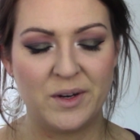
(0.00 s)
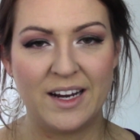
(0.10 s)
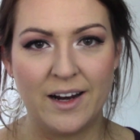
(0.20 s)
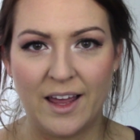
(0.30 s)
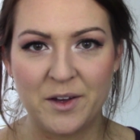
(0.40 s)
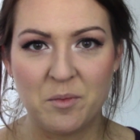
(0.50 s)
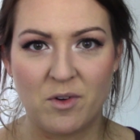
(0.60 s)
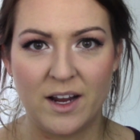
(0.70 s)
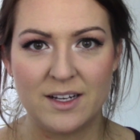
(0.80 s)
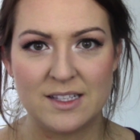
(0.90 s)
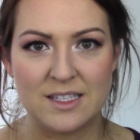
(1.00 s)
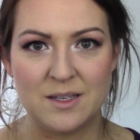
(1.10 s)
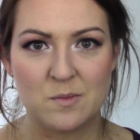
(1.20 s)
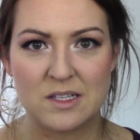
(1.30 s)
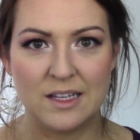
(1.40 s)
When I like a brand, it
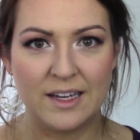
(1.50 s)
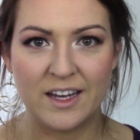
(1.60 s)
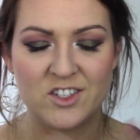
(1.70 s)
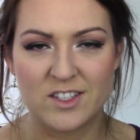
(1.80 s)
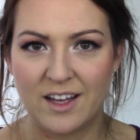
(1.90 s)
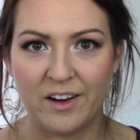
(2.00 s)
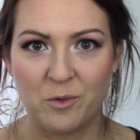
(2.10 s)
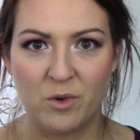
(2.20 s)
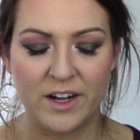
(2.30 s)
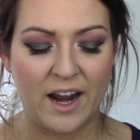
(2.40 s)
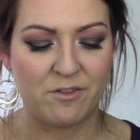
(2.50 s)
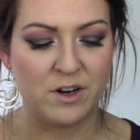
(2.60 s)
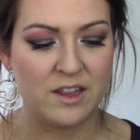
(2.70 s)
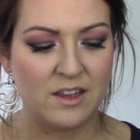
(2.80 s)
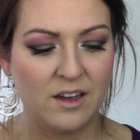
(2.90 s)
seems like I just kind of want
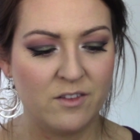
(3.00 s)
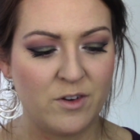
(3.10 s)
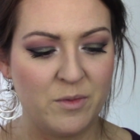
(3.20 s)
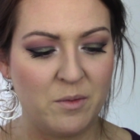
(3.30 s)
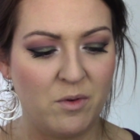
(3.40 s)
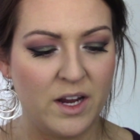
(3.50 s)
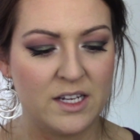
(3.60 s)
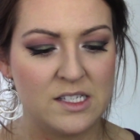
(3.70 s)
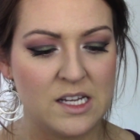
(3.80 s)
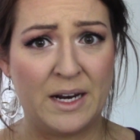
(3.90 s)
everything from the brand.